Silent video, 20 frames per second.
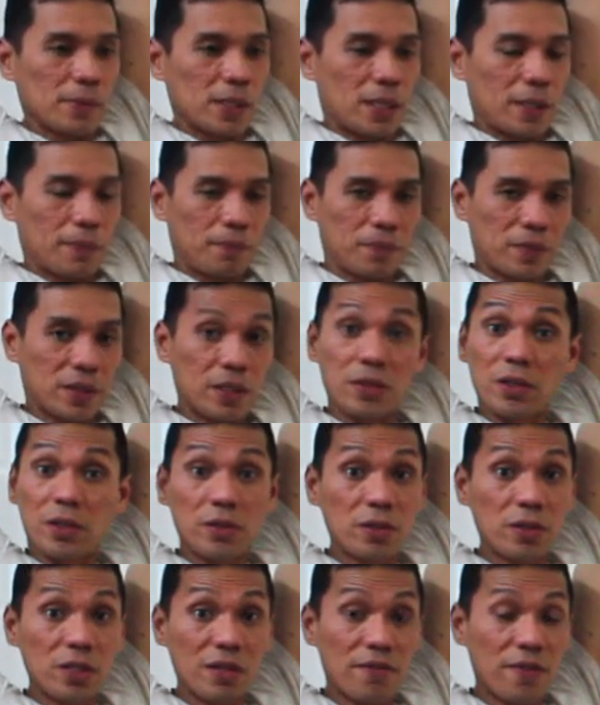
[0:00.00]
All right.
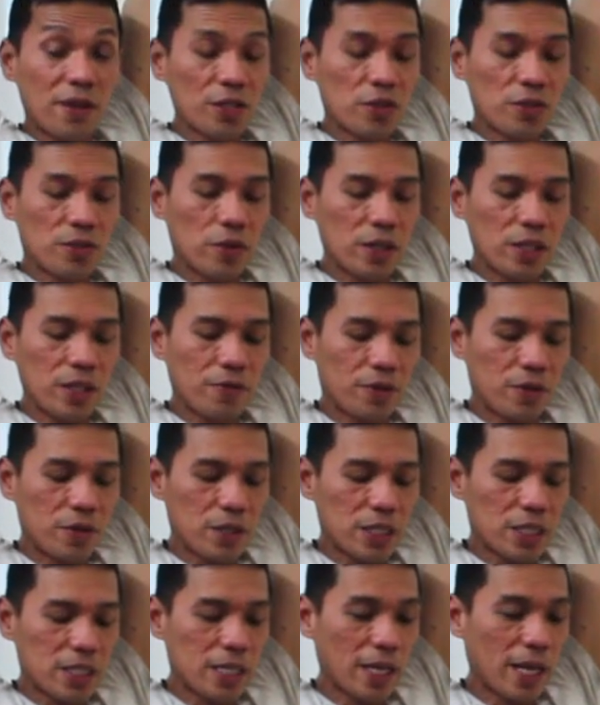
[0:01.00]
Don't do the vajroli
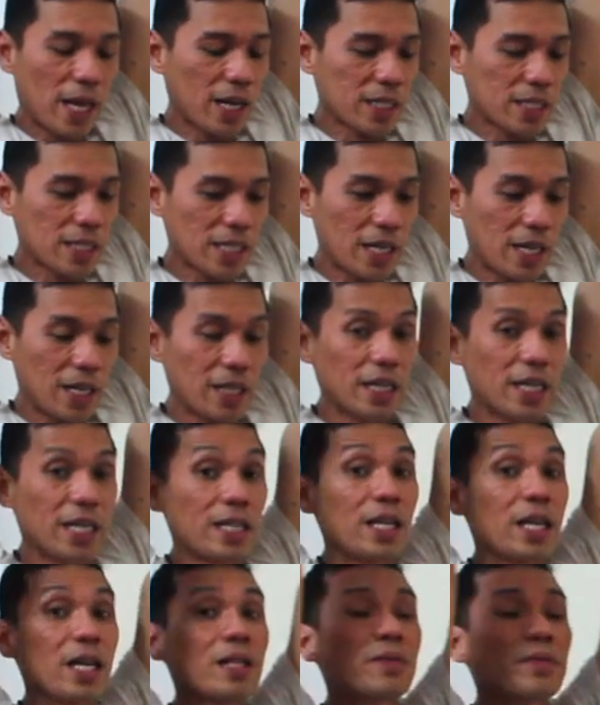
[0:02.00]
first. Exhale,
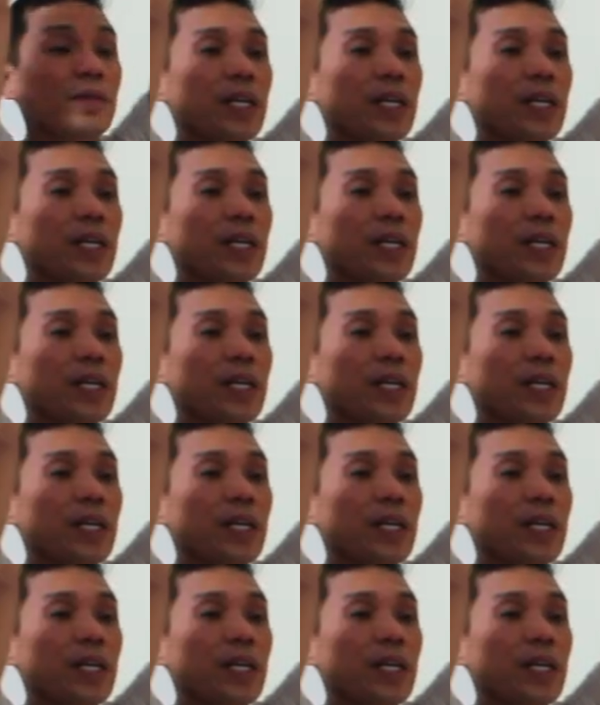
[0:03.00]
inhale,